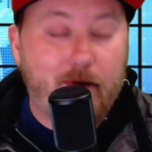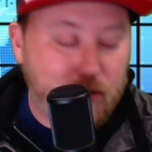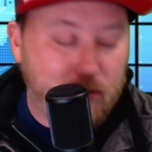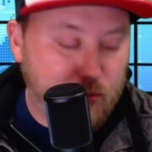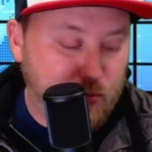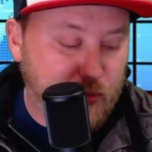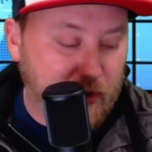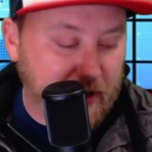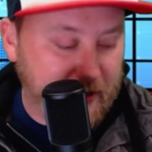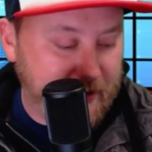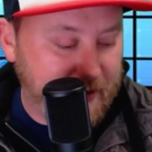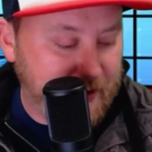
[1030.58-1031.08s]

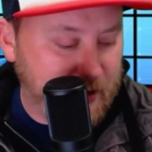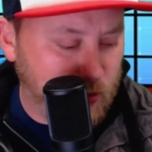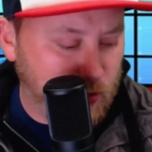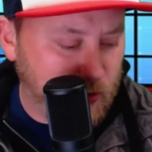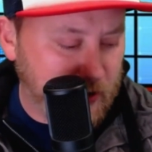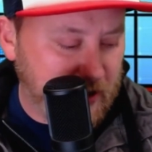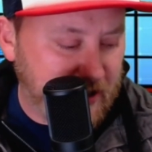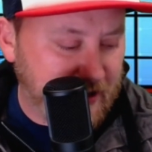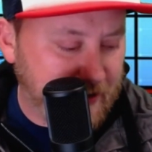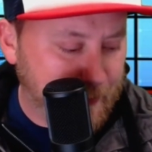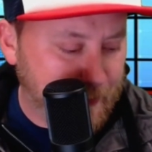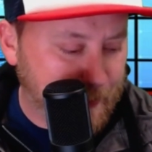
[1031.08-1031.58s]
But
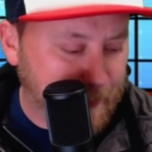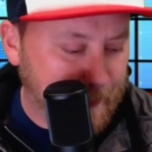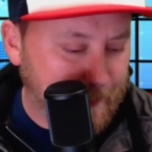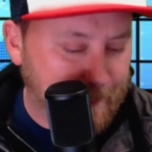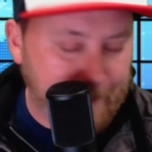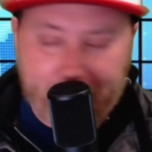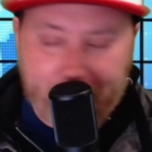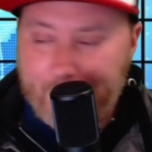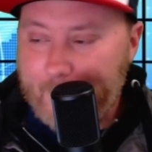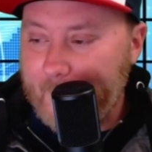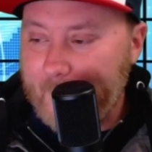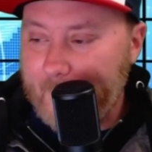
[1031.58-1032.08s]
anyway,
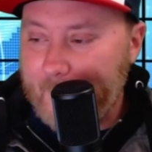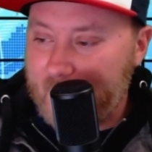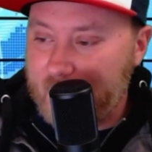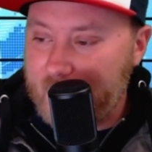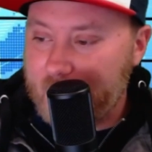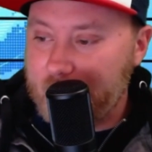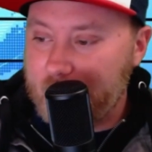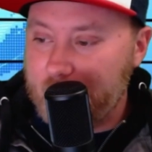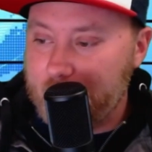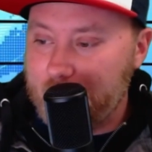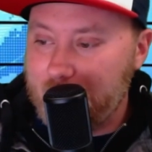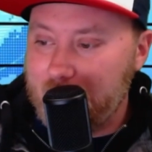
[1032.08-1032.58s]

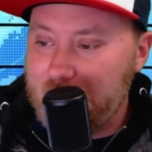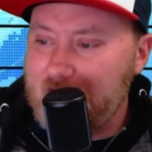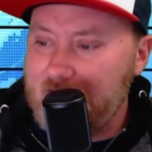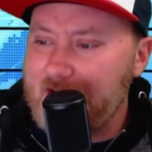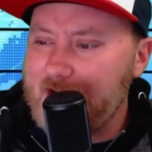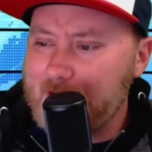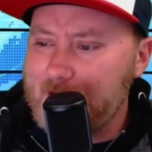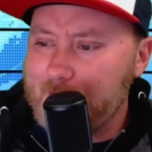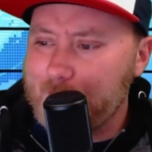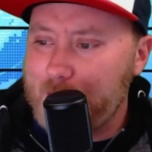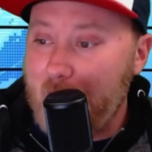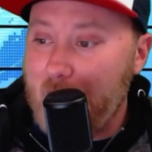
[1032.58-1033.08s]

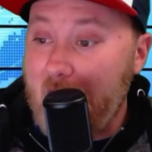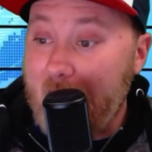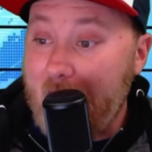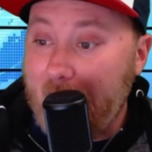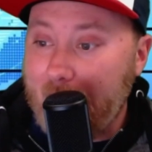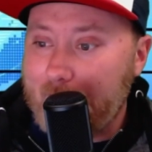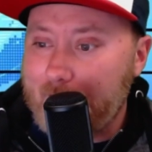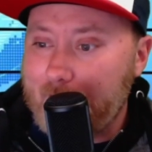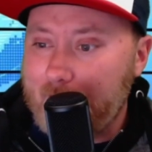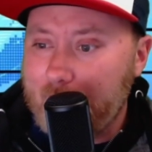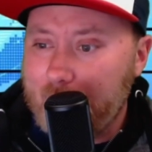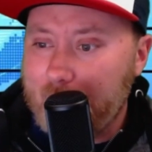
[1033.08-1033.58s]
getting
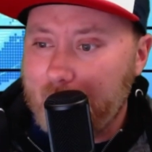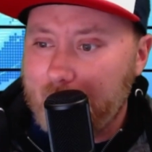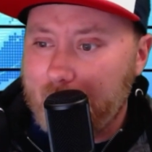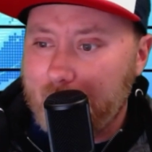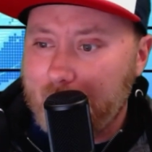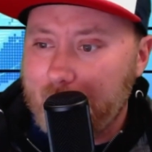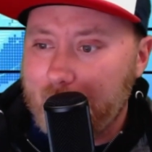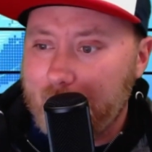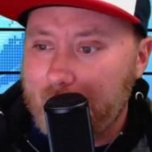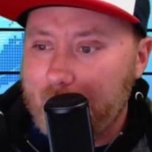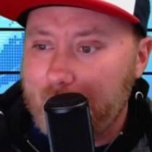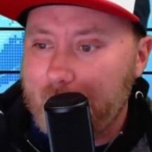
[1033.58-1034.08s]
back
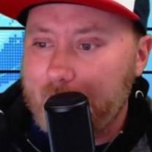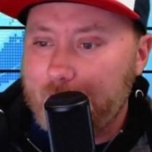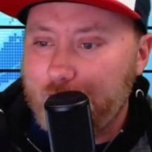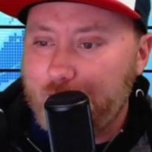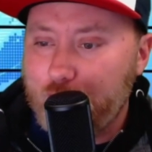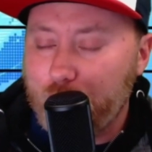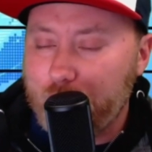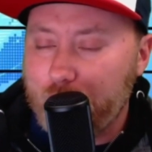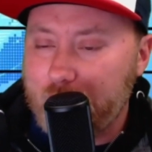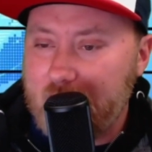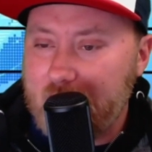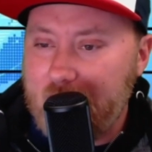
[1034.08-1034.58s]
to
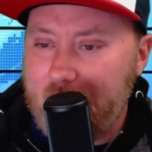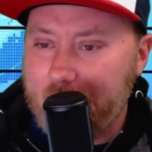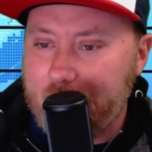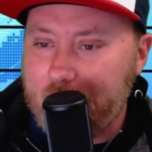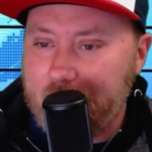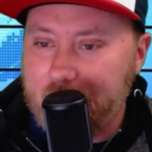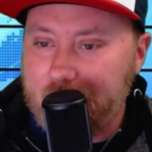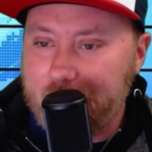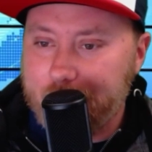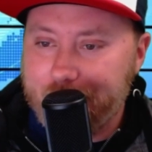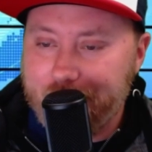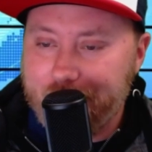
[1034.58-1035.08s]

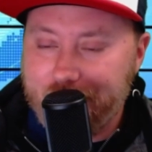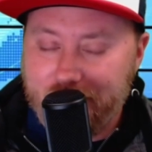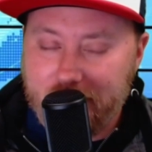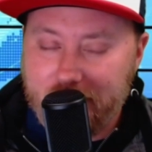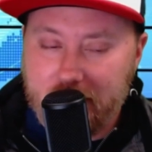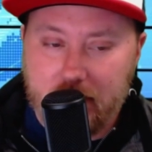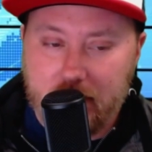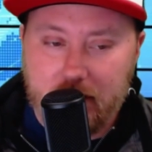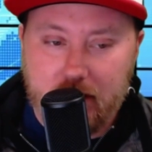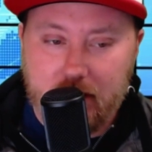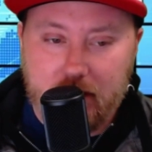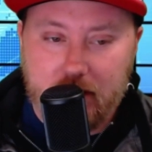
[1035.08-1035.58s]
reality,
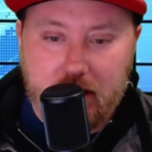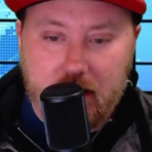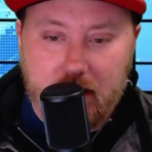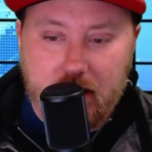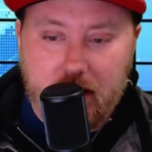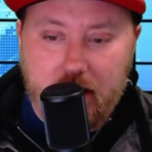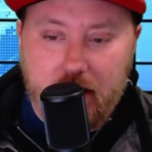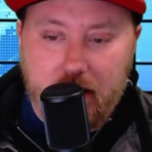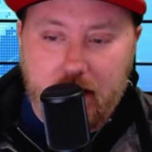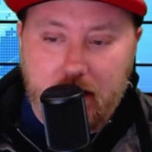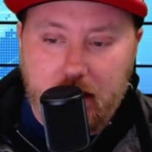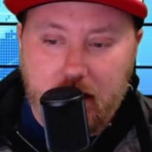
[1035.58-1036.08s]

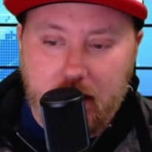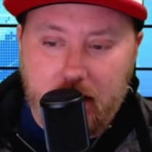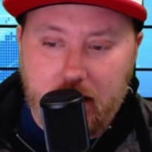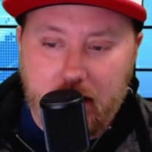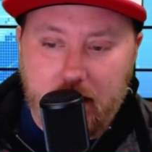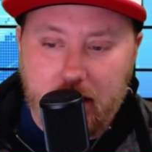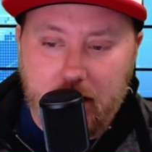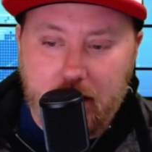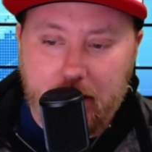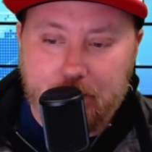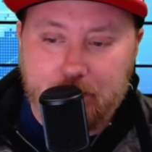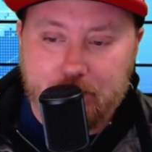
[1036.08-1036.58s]

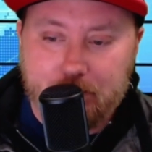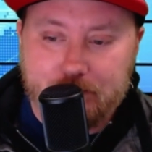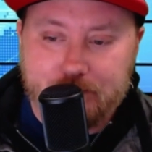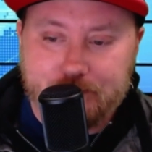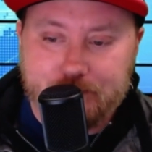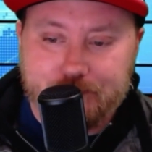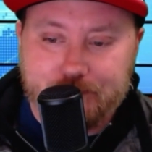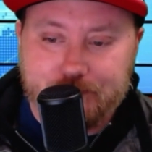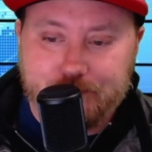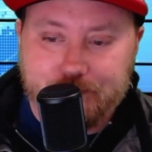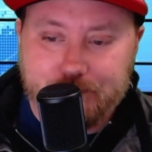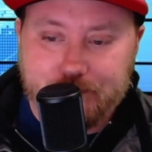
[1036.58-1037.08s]

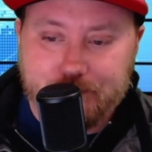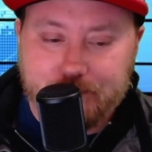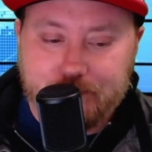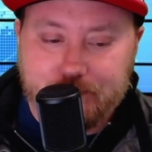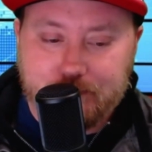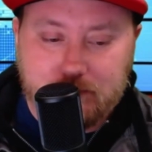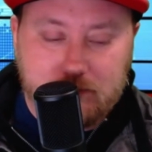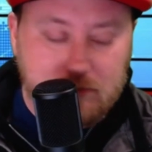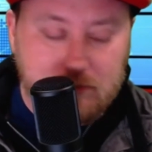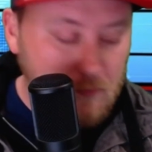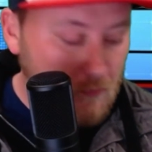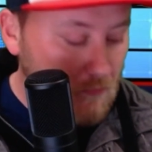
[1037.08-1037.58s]

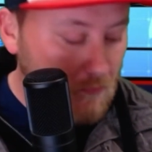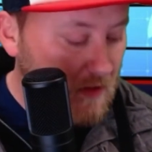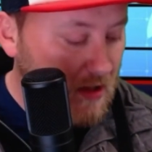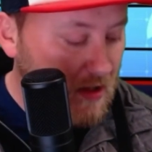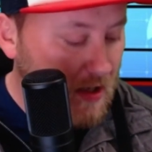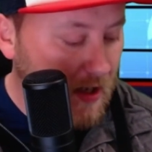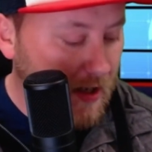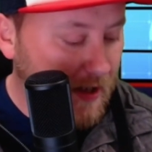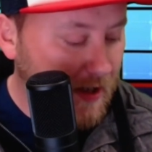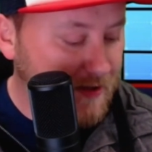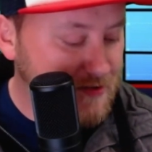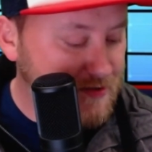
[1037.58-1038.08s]

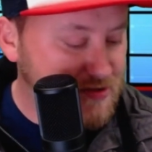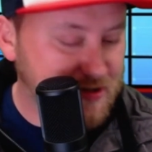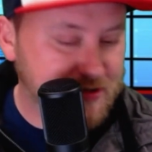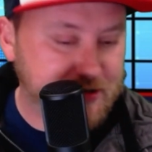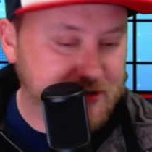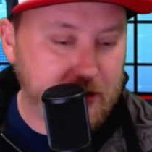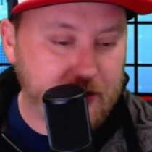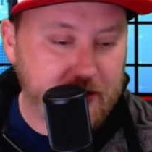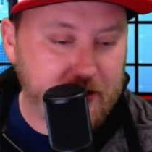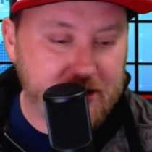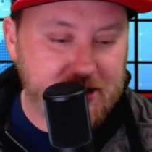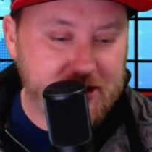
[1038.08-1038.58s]
yeah, I just
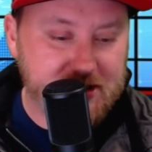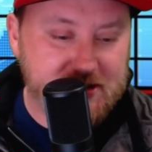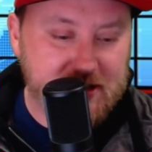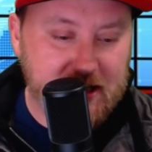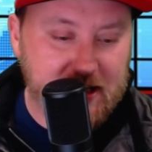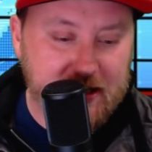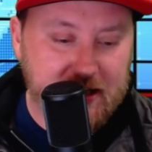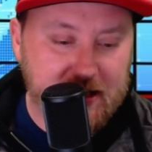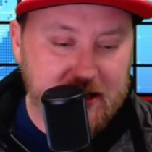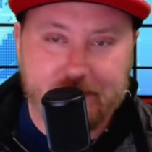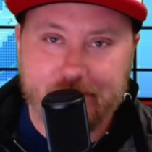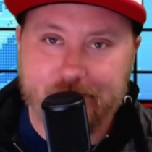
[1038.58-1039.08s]
don't
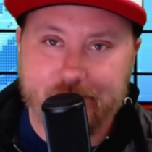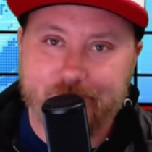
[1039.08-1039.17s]
understand.